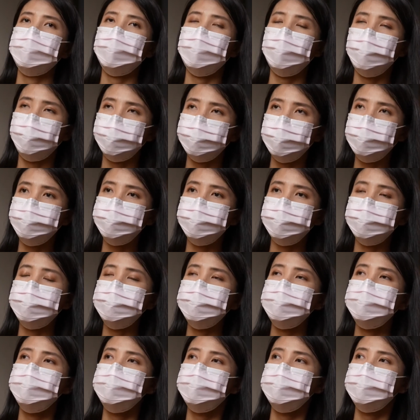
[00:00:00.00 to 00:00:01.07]

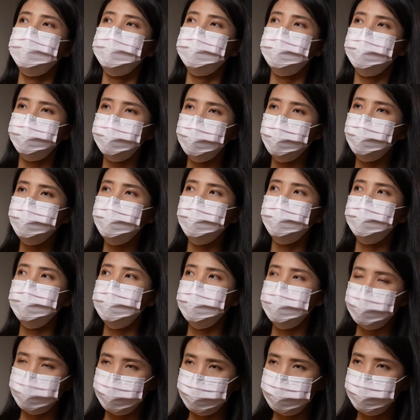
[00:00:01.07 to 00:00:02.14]
However, the real-world
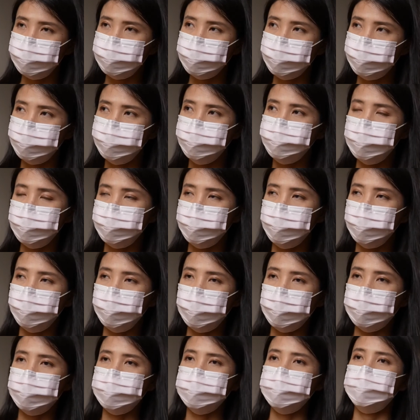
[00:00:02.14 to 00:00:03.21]
studies tend to
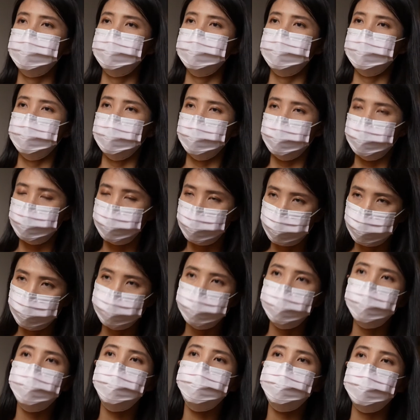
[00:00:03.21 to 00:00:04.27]
report a
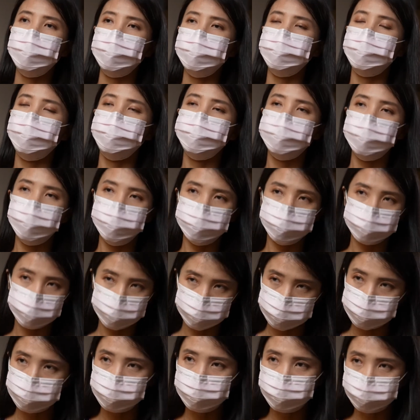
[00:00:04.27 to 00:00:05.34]
higher rate of
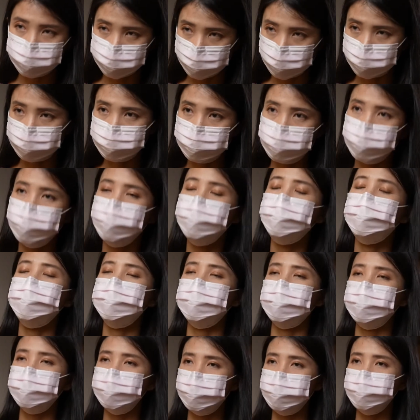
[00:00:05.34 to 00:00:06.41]
adverse event
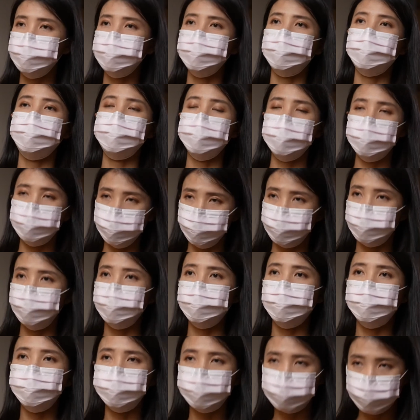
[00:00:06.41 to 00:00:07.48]
with the CGRP
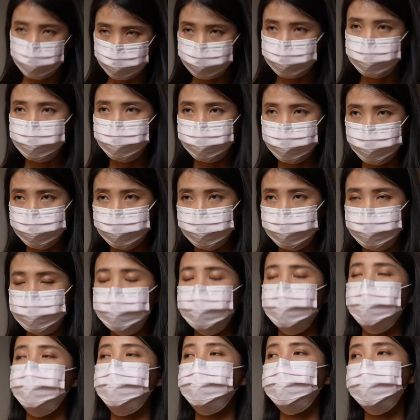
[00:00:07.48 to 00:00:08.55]
monoclonal
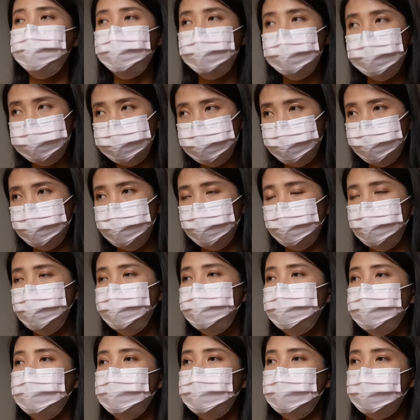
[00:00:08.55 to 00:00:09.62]
antibodies. So for example,
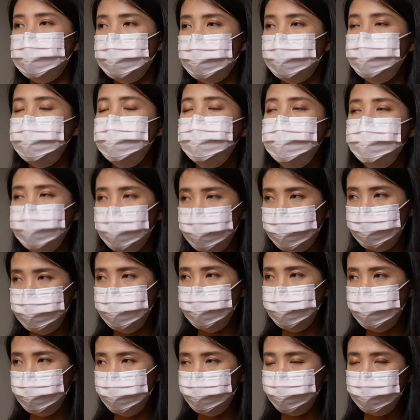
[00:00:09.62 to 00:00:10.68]

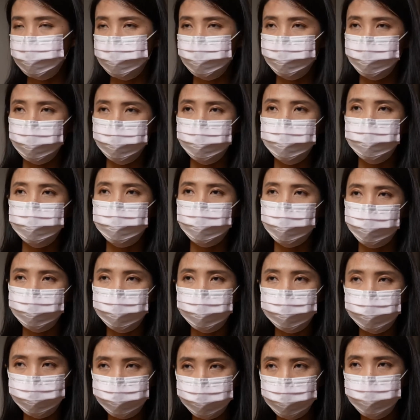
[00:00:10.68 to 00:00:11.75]
constipation was the most
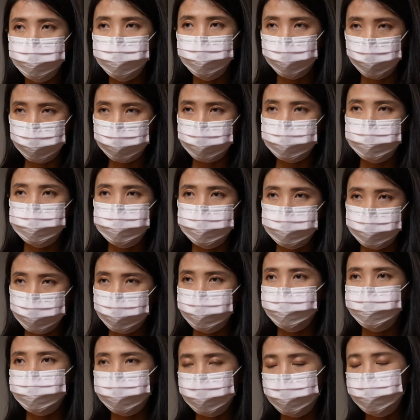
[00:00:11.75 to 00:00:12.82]
commonly reported
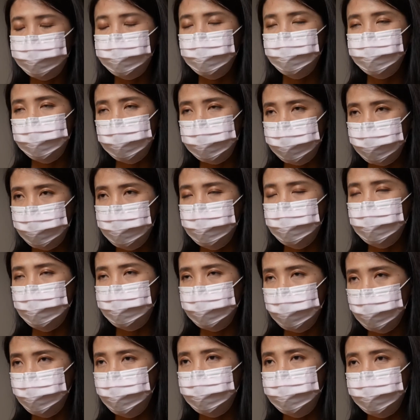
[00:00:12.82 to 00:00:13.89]
side effect from the
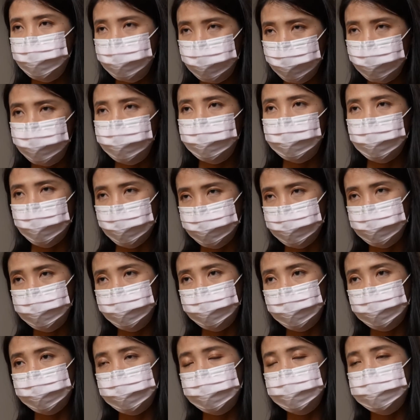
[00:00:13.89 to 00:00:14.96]
CGRP monoclonal
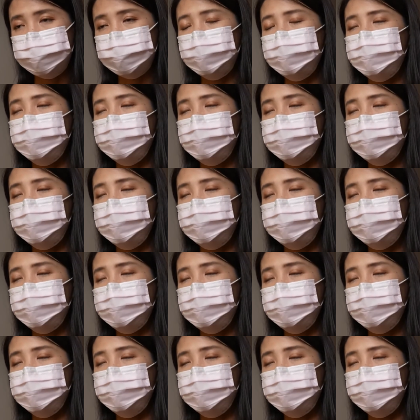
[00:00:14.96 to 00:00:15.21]
antibodies